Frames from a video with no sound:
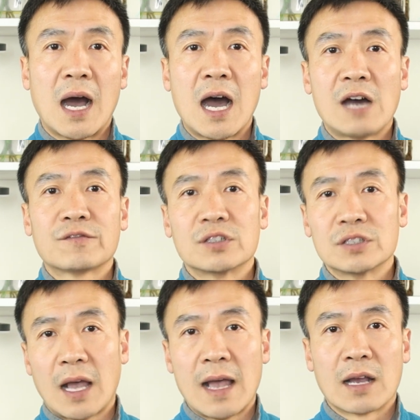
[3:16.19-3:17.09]

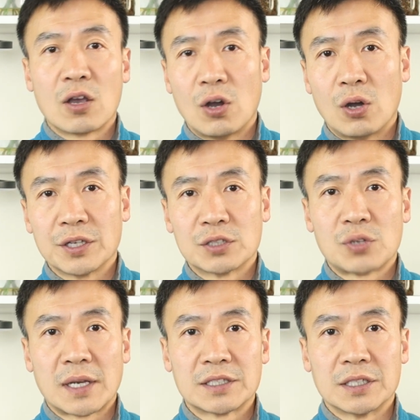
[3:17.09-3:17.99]
after the alcohol
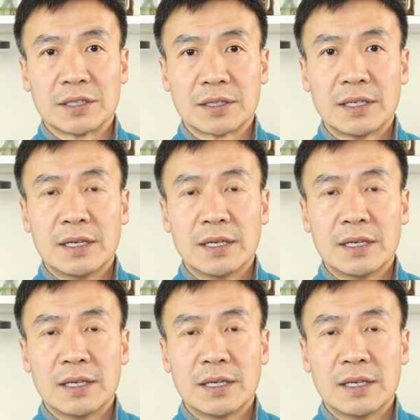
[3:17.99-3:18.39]
extraction.